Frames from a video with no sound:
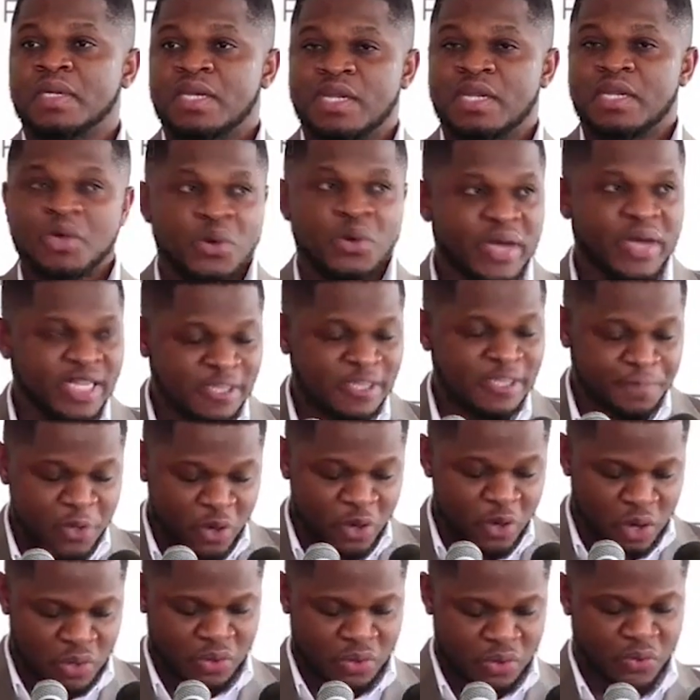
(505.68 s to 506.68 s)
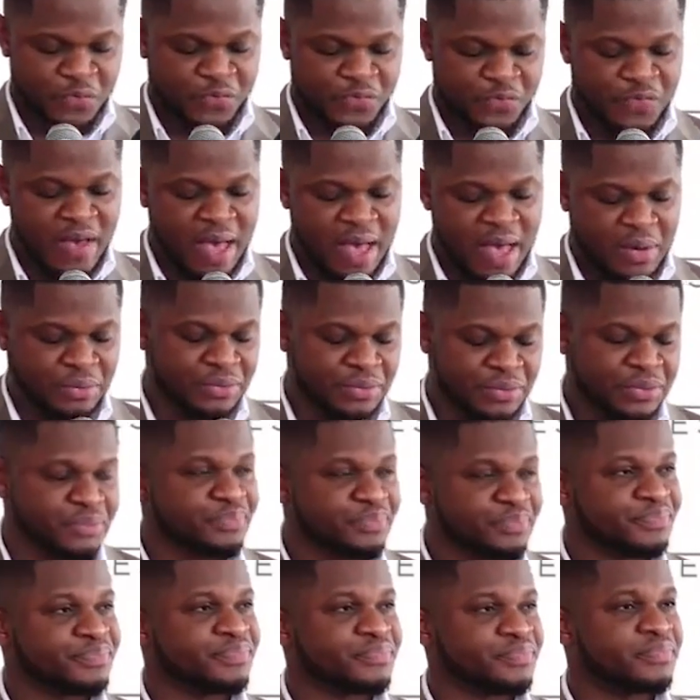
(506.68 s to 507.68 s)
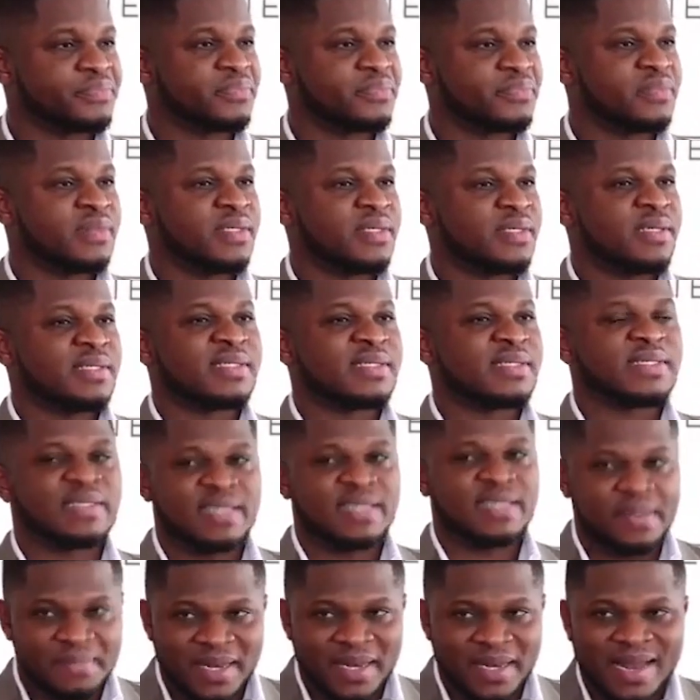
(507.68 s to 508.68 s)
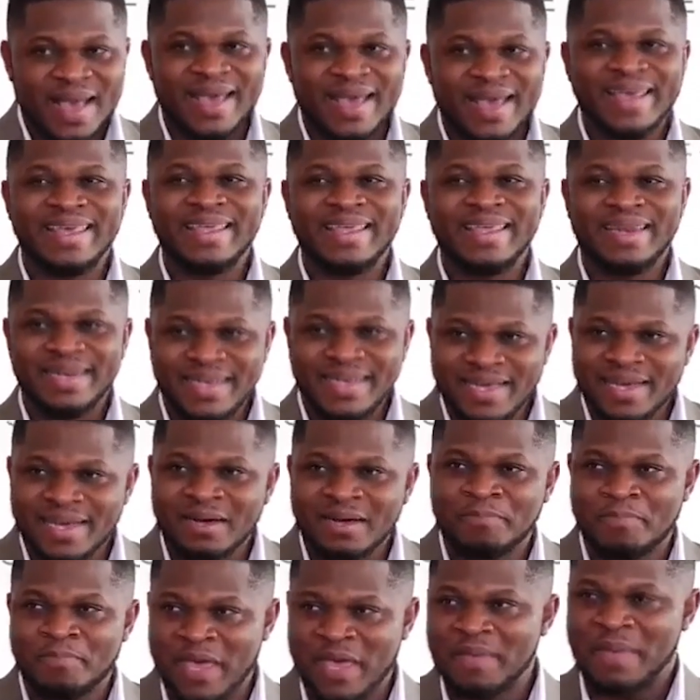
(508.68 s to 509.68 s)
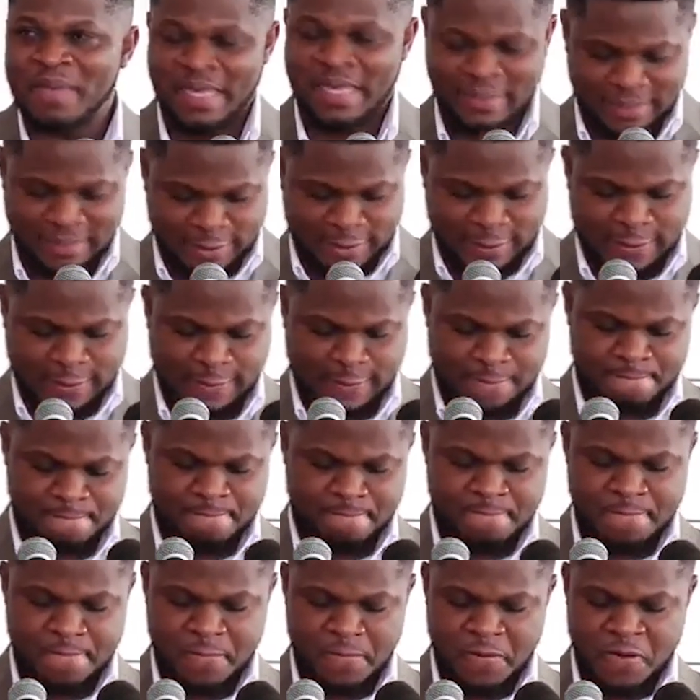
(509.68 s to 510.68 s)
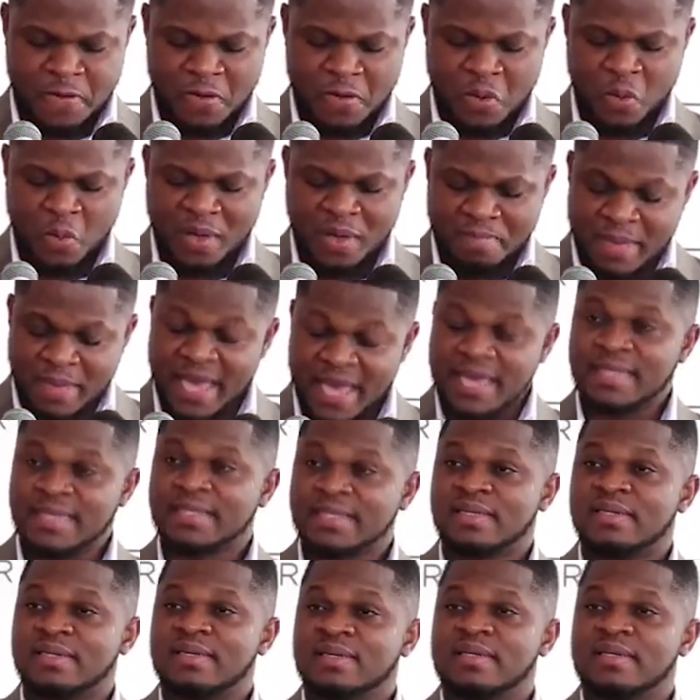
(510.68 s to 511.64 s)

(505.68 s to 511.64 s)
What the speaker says: The OSP also found similar illegal payments were made